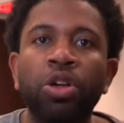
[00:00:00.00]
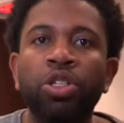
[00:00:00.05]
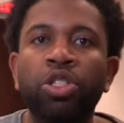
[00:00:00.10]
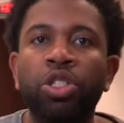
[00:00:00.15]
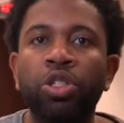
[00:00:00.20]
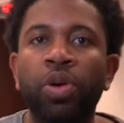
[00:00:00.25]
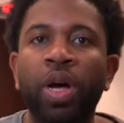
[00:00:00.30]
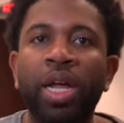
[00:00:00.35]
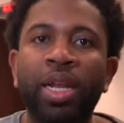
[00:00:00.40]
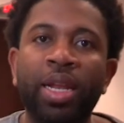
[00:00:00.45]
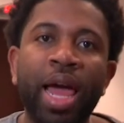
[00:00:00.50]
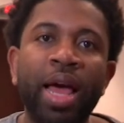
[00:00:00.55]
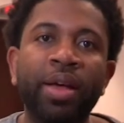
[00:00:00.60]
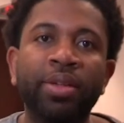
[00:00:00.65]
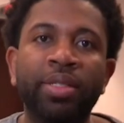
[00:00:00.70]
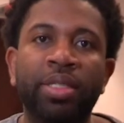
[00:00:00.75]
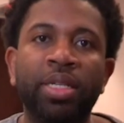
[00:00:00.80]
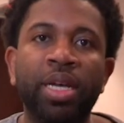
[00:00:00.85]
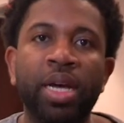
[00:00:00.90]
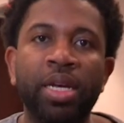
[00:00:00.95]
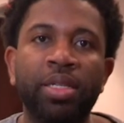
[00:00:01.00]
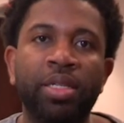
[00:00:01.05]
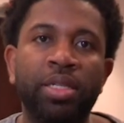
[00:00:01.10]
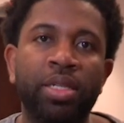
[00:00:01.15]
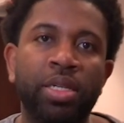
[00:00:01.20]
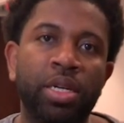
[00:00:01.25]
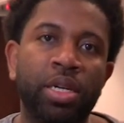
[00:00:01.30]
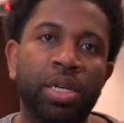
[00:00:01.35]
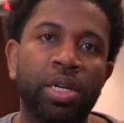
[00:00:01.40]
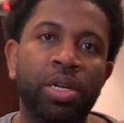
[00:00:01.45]
also allows us
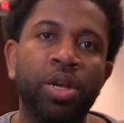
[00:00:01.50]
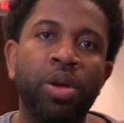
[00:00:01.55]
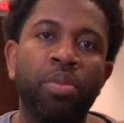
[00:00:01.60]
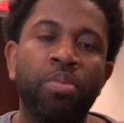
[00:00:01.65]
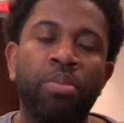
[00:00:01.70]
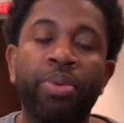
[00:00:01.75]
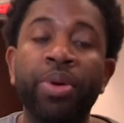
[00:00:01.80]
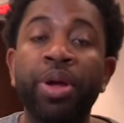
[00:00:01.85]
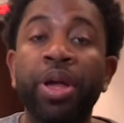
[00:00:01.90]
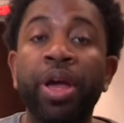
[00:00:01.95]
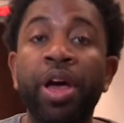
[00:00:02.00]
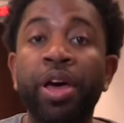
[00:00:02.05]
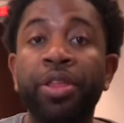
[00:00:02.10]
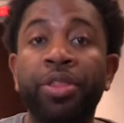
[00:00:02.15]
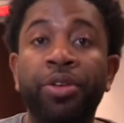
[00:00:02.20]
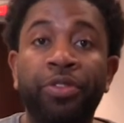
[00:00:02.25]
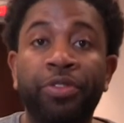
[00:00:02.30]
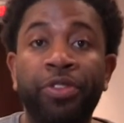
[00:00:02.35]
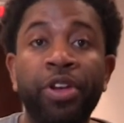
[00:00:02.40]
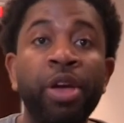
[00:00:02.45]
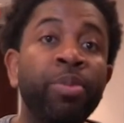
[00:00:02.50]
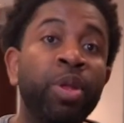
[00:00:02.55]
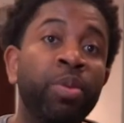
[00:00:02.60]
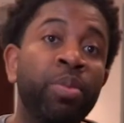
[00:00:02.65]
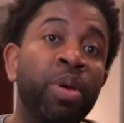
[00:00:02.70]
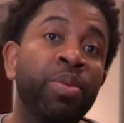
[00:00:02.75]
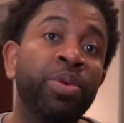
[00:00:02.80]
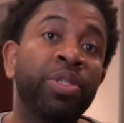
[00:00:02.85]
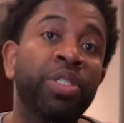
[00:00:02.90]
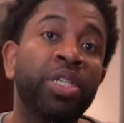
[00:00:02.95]
to bring other family
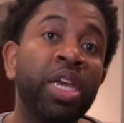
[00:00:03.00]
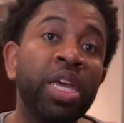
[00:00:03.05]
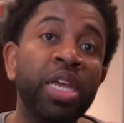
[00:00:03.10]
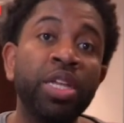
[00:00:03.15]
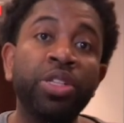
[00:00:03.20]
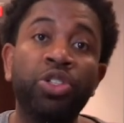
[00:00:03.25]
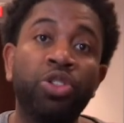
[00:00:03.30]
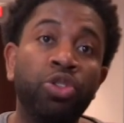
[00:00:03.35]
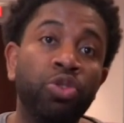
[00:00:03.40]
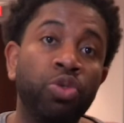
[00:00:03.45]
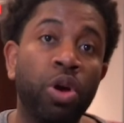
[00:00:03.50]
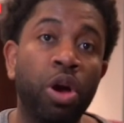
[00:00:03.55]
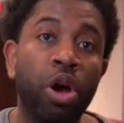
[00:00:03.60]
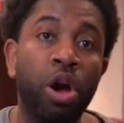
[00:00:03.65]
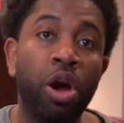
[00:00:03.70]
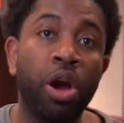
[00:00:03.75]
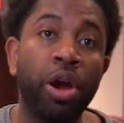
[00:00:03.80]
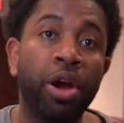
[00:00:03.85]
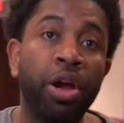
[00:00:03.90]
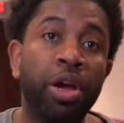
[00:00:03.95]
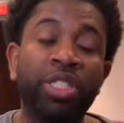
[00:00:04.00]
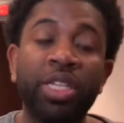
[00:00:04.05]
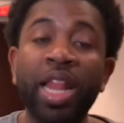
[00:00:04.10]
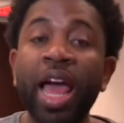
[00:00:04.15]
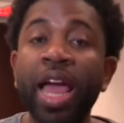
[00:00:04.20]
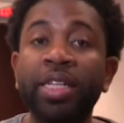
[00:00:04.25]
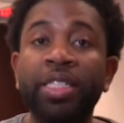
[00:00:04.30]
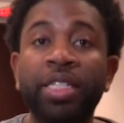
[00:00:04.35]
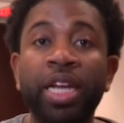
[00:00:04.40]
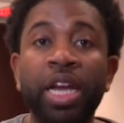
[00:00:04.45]
members into our
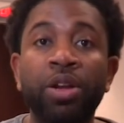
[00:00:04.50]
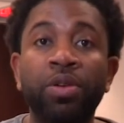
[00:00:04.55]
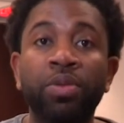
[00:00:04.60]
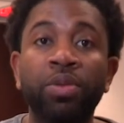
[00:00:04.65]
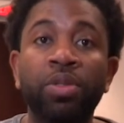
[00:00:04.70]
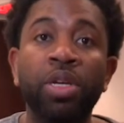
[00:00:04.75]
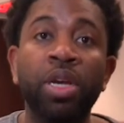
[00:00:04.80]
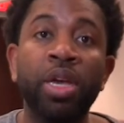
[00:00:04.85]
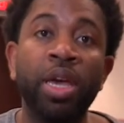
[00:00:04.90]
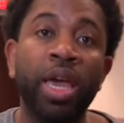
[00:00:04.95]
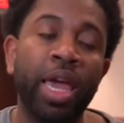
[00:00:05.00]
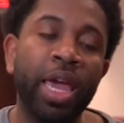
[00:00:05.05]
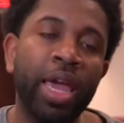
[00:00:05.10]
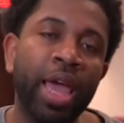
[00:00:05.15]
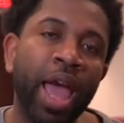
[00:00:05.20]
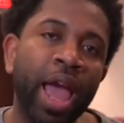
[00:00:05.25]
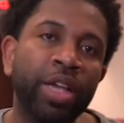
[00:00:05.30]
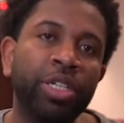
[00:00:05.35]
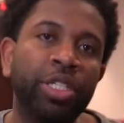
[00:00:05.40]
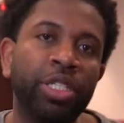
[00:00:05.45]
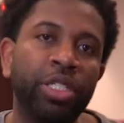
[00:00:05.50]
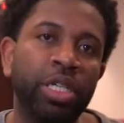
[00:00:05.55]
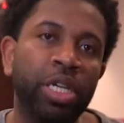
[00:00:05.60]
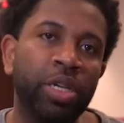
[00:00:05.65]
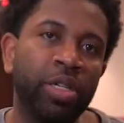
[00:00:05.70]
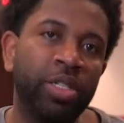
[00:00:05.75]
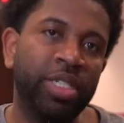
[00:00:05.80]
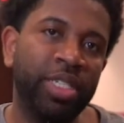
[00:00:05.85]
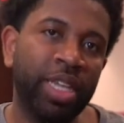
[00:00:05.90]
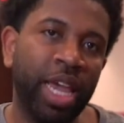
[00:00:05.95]
Slack channels and
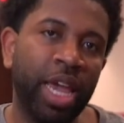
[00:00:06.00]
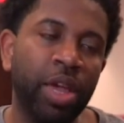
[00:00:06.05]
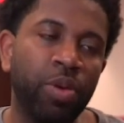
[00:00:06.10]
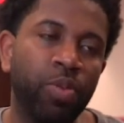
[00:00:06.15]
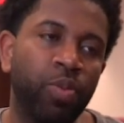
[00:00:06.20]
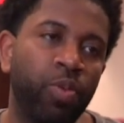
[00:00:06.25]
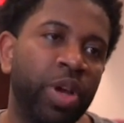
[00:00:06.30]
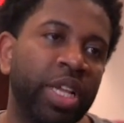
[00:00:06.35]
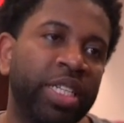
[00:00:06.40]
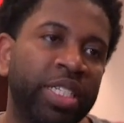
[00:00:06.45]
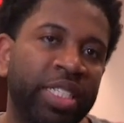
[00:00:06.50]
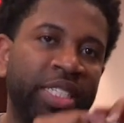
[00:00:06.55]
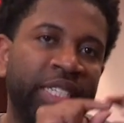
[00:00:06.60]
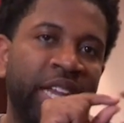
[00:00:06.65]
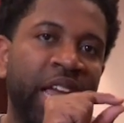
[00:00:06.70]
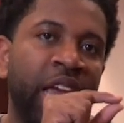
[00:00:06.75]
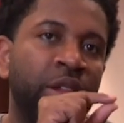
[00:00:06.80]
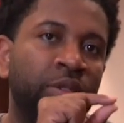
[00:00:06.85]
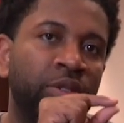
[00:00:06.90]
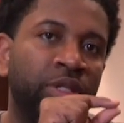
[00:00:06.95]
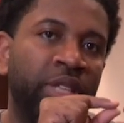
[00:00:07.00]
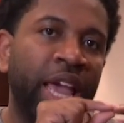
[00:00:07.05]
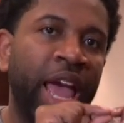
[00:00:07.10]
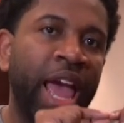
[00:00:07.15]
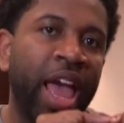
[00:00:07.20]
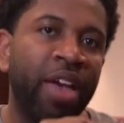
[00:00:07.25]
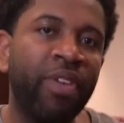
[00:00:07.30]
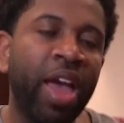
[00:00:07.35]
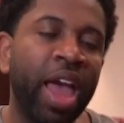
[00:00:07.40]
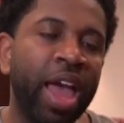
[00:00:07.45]
actually say which channels they
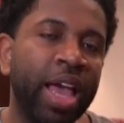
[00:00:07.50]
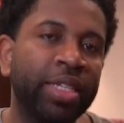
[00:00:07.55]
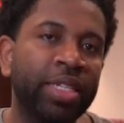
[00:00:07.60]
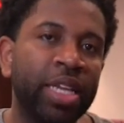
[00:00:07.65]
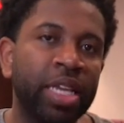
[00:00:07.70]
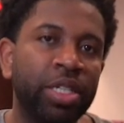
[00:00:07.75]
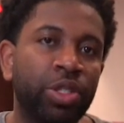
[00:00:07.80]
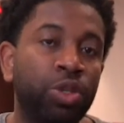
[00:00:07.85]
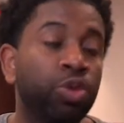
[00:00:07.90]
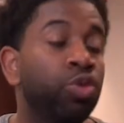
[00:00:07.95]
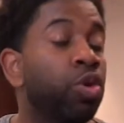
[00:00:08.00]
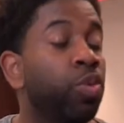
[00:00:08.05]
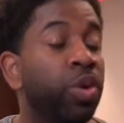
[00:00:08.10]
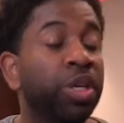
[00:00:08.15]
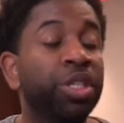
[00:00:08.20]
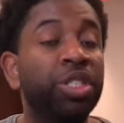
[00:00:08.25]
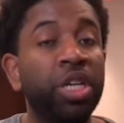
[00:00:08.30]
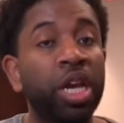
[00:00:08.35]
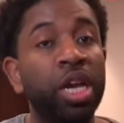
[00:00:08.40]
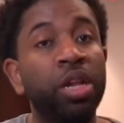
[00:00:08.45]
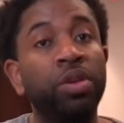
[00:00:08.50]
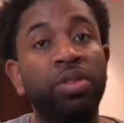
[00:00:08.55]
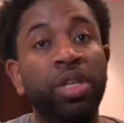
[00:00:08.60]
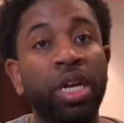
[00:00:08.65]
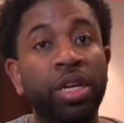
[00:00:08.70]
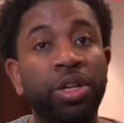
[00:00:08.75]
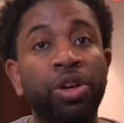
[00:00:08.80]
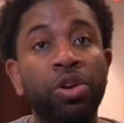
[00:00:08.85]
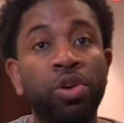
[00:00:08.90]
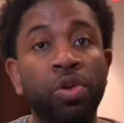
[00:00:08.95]
have access to and which channels
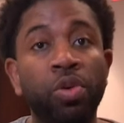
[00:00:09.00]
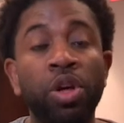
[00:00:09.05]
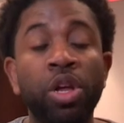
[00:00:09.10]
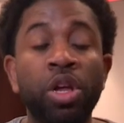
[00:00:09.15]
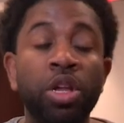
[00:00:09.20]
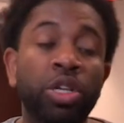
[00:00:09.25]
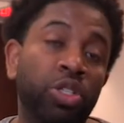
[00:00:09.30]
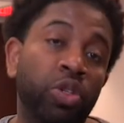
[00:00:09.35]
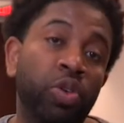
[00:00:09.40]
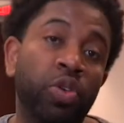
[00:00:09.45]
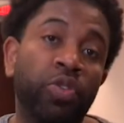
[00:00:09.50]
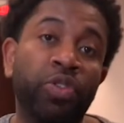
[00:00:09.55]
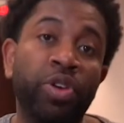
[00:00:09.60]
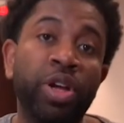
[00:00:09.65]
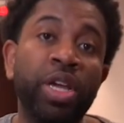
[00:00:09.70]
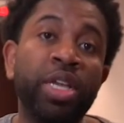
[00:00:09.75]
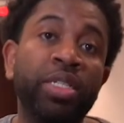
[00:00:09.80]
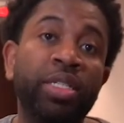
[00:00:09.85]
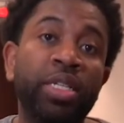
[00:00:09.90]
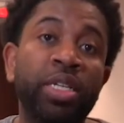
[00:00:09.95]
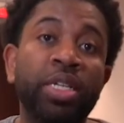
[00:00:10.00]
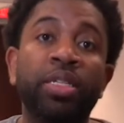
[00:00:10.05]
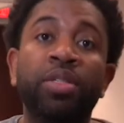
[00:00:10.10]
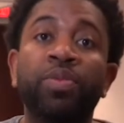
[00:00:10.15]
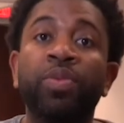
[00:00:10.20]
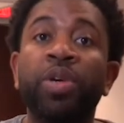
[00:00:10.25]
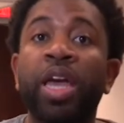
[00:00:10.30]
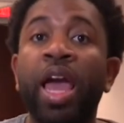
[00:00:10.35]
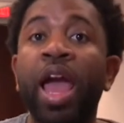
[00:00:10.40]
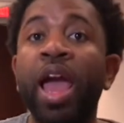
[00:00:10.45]
they don't. So for instance,
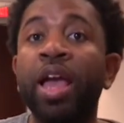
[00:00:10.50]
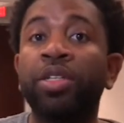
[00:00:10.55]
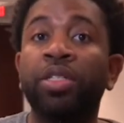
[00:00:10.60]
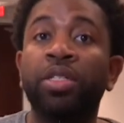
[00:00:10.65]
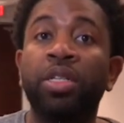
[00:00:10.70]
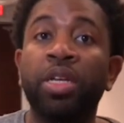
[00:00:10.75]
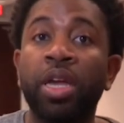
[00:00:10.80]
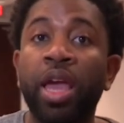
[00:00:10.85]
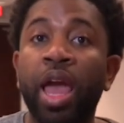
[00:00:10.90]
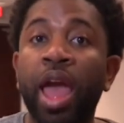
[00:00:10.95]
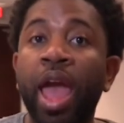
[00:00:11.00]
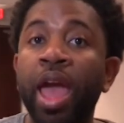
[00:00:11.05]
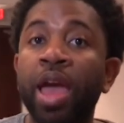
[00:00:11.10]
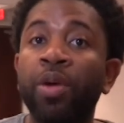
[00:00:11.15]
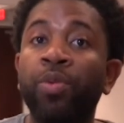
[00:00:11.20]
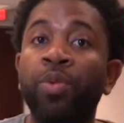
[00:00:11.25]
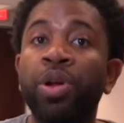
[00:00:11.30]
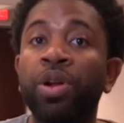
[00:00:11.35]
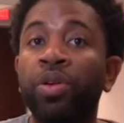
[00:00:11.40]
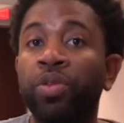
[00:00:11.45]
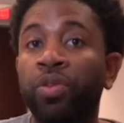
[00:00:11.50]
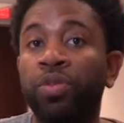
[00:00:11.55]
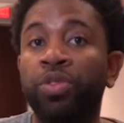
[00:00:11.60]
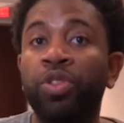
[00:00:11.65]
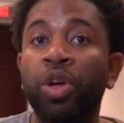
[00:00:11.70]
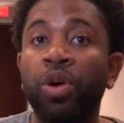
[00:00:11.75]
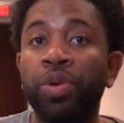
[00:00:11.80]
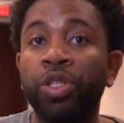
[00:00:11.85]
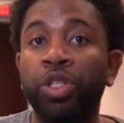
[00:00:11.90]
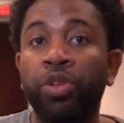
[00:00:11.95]
we can actually add one of
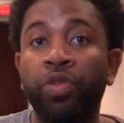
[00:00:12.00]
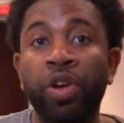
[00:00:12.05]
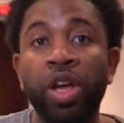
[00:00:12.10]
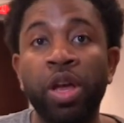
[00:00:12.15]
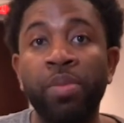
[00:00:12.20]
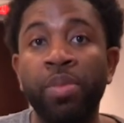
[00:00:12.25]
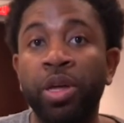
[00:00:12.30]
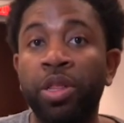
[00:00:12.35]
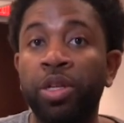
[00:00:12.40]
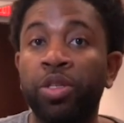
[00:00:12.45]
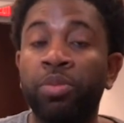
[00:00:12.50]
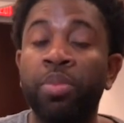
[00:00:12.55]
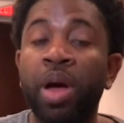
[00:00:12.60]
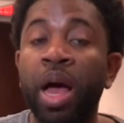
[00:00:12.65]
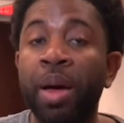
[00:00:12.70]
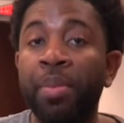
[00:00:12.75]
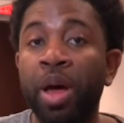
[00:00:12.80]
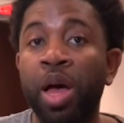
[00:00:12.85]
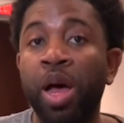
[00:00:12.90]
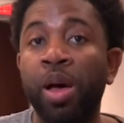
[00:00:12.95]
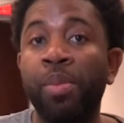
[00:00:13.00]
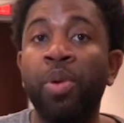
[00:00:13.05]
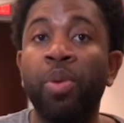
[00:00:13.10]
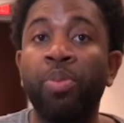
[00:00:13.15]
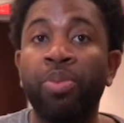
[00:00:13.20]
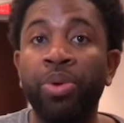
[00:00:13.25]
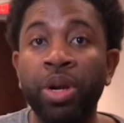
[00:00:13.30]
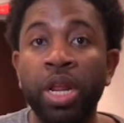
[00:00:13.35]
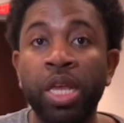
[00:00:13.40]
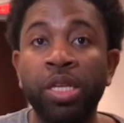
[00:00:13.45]
Zoe's grandmothers, my mom or
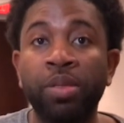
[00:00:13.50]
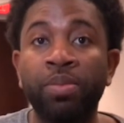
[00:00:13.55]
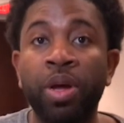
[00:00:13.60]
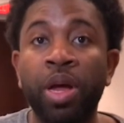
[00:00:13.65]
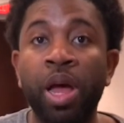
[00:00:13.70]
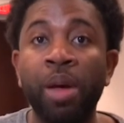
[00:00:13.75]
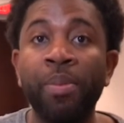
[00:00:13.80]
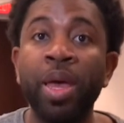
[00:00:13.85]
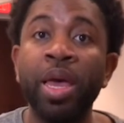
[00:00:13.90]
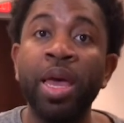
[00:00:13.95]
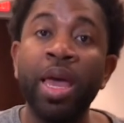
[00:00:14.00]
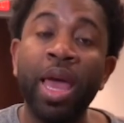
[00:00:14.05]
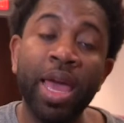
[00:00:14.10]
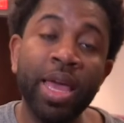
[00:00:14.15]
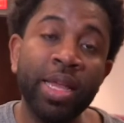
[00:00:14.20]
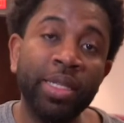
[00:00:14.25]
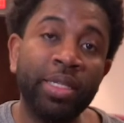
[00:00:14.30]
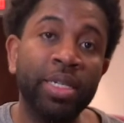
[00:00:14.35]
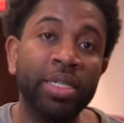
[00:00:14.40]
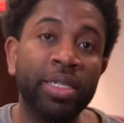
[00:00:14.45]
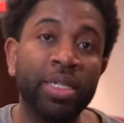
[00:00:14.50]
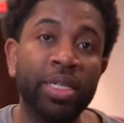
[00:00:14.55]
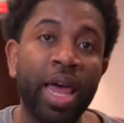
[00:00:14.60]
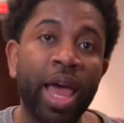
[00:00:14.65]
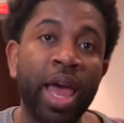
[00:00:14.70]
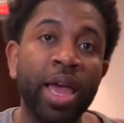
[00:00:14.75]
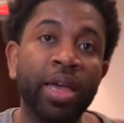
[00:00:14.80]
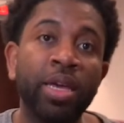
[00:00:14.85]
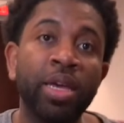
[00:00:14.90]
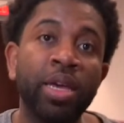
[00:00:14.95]
Brittney's mom, into
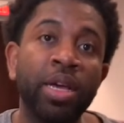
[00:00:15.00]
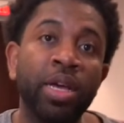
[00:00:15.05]
Slack